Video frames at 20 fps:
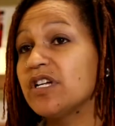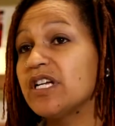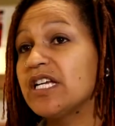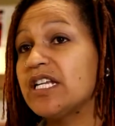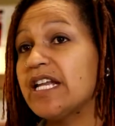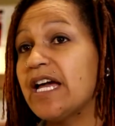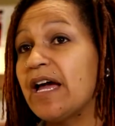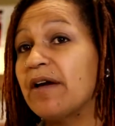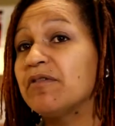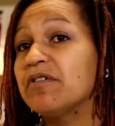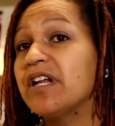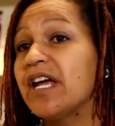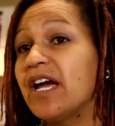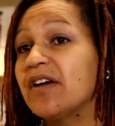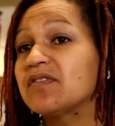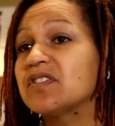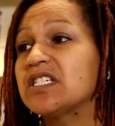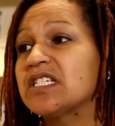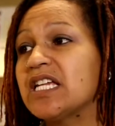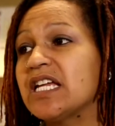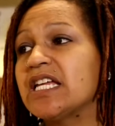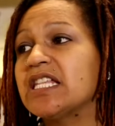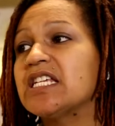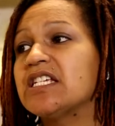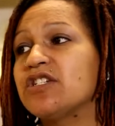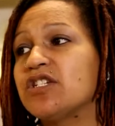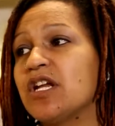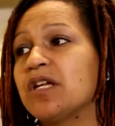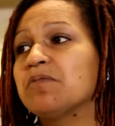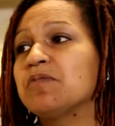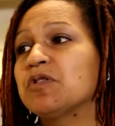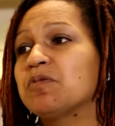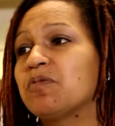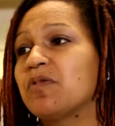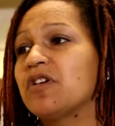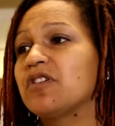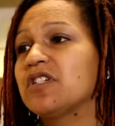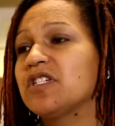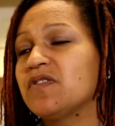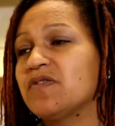And I would have to say that James
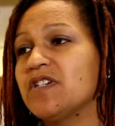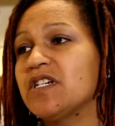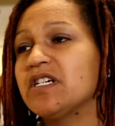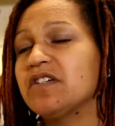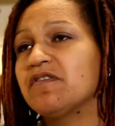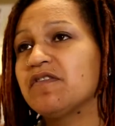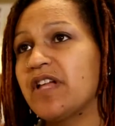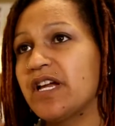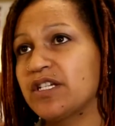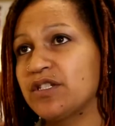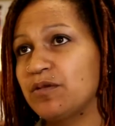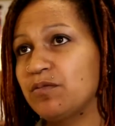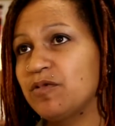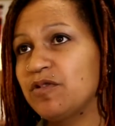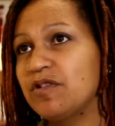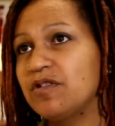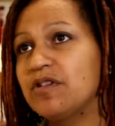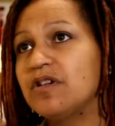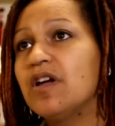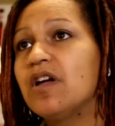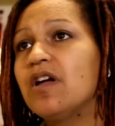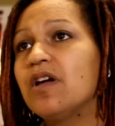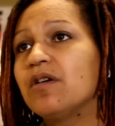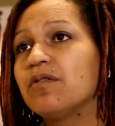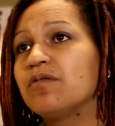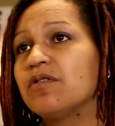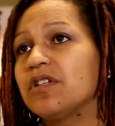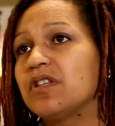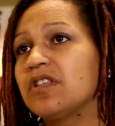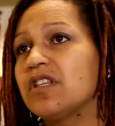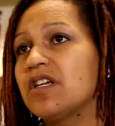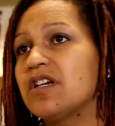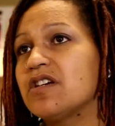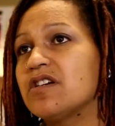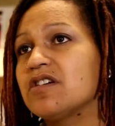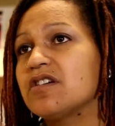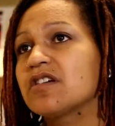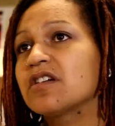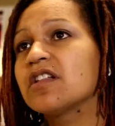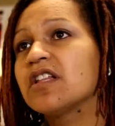Sprunt is very flexible with
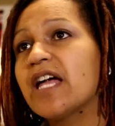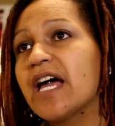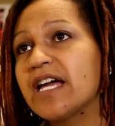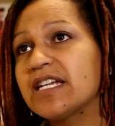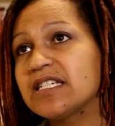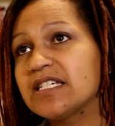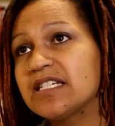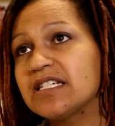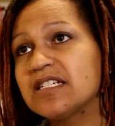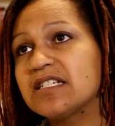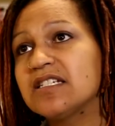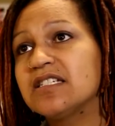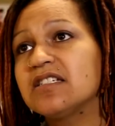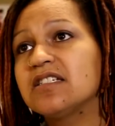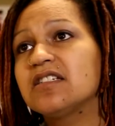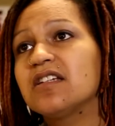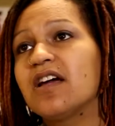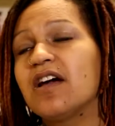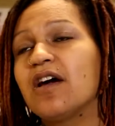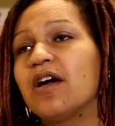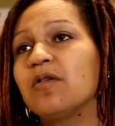their classes,